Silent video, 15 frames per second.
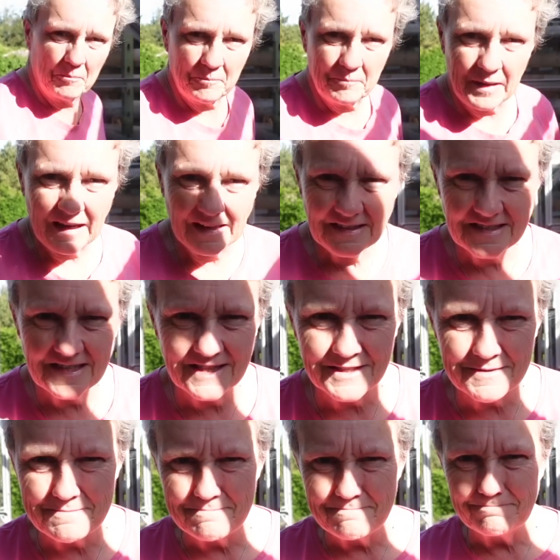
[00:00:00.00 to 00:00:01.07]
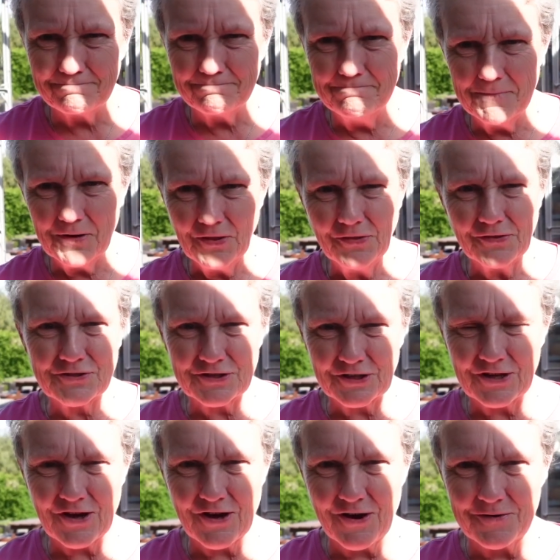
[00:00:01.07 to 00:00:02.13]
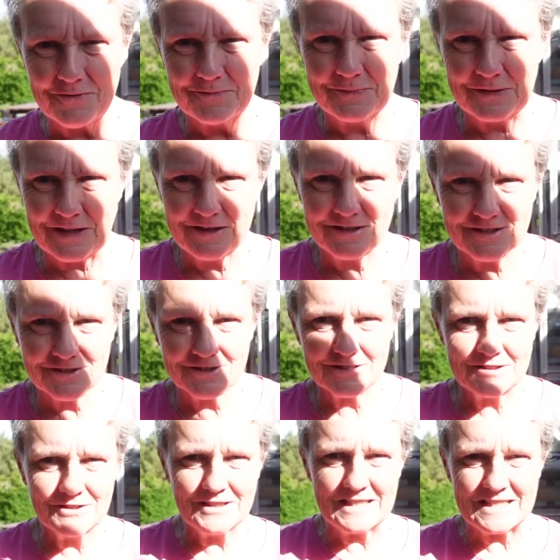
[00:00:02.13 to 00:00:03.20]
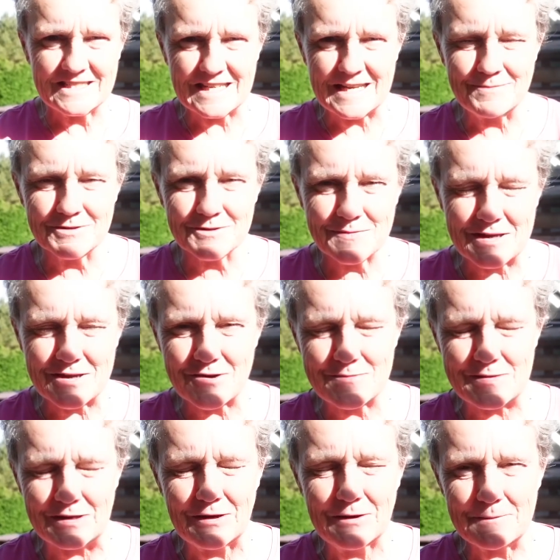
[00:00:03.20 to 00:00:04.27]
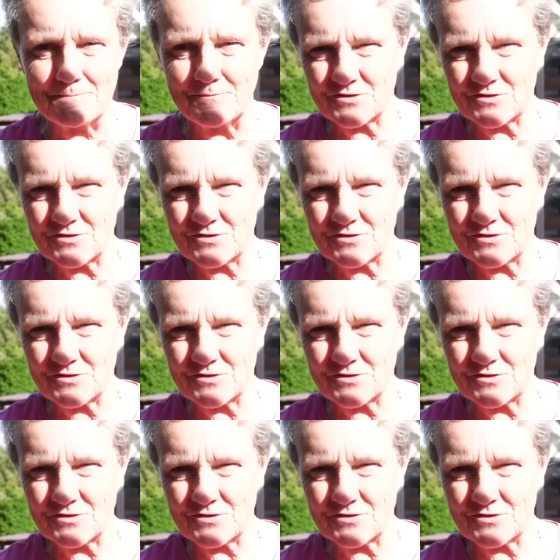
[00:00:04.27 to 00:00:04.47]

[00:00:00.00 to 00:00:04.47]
planted them months ago, but they suddenly seem to be coming up.